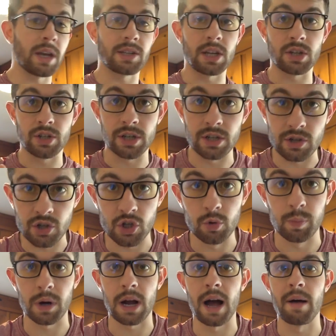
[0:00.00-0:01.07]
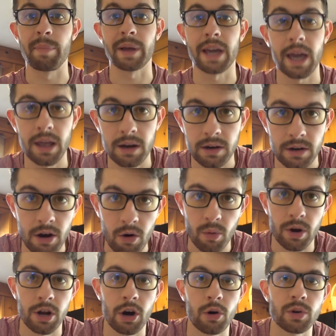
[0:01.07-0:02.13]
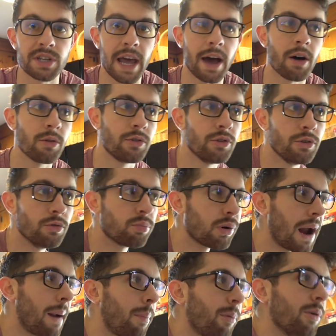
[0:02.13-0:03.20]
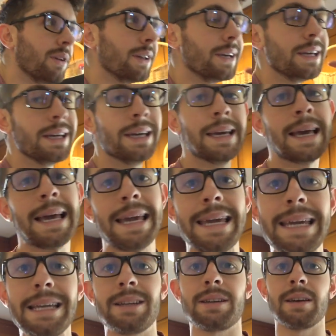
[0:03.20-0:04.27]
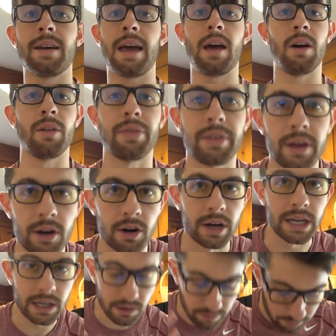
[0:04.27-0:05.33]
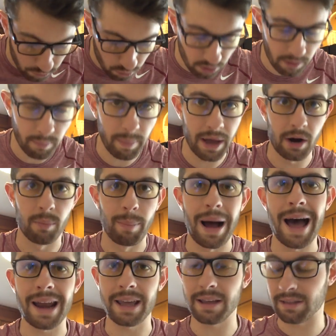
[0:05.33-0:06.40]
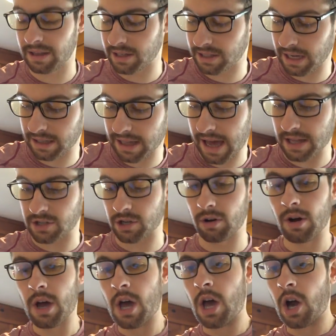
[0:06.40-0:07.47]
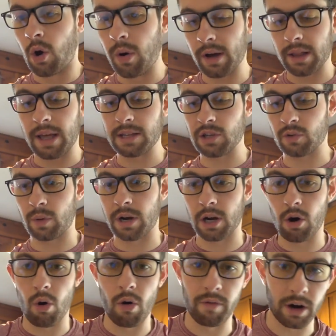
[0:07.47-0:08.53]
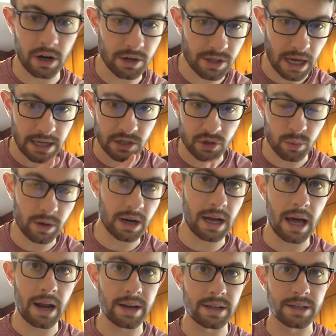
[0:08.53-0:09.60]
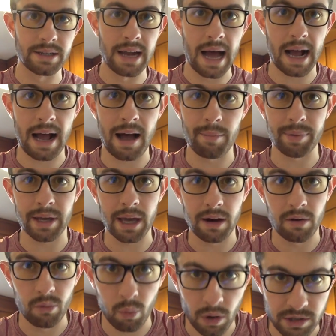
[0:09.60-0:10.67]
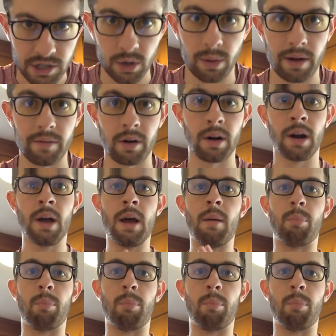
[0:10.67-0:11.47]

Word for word: makes that shit super complicated and no one knows how to properly eat healthy or eat for a better body and things like that. So Quickly, I just want to go over it because I swear to God, it is not complicated whatsoever.